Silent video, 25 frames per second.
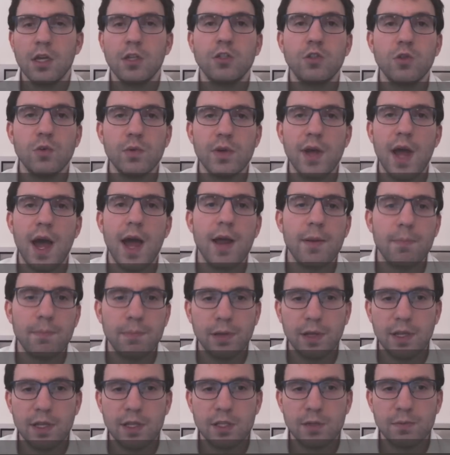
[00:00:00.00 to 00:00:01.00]
Do not
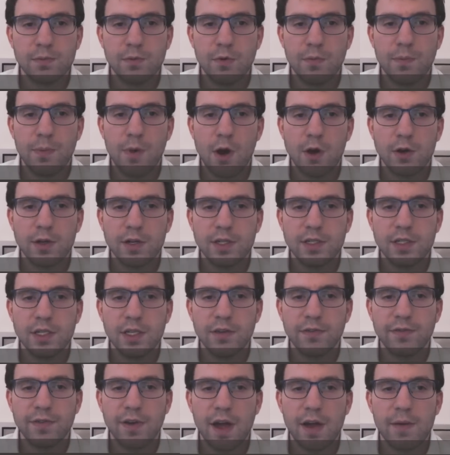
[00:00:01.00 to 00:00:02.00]
play this move pawn to
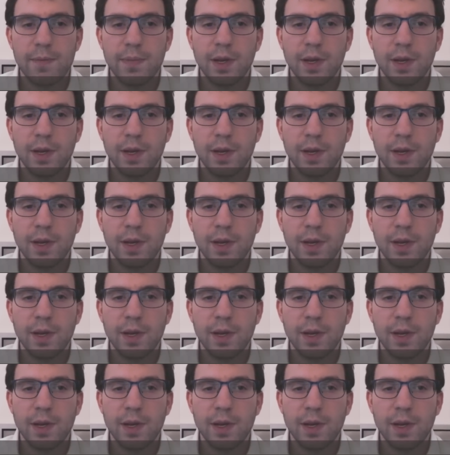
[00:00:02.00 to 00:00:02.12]
d five,